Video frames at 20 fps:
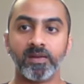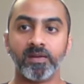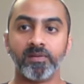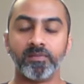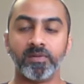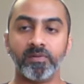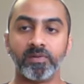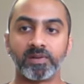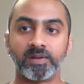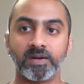
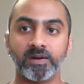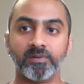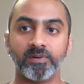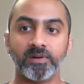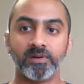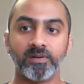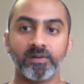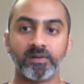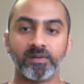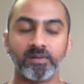We will
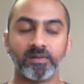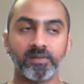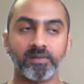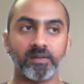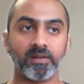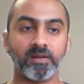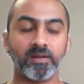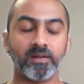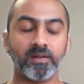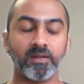cover
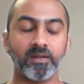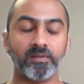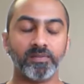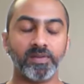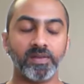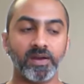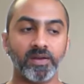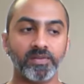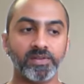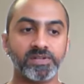uh,
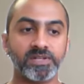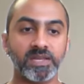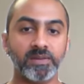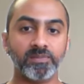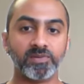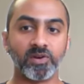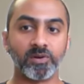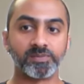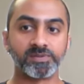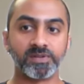the other
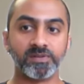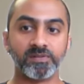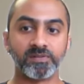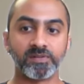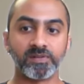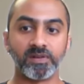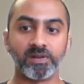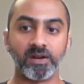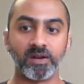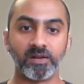Teams
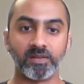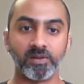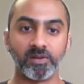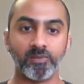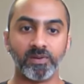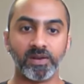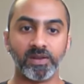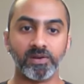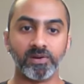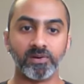options in another
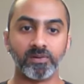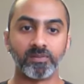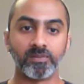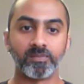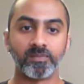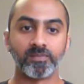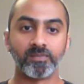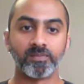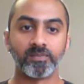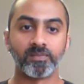video.
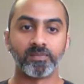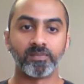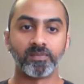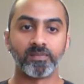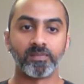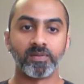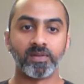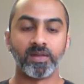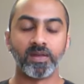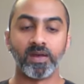
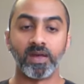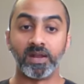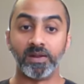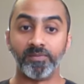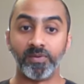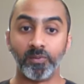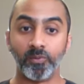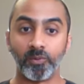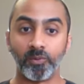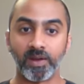And
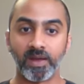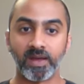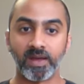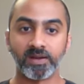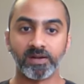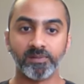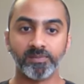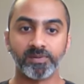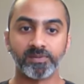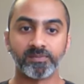if you want to hang
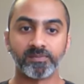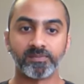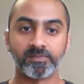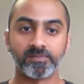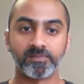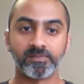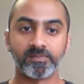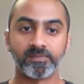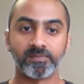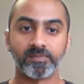up,
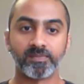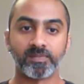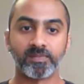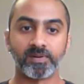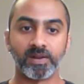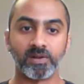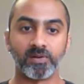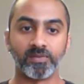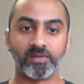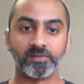
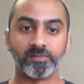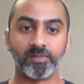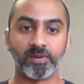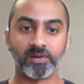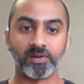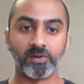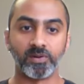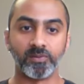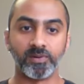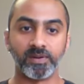click on this
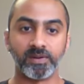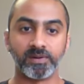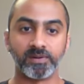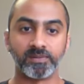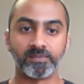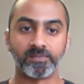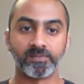button over here.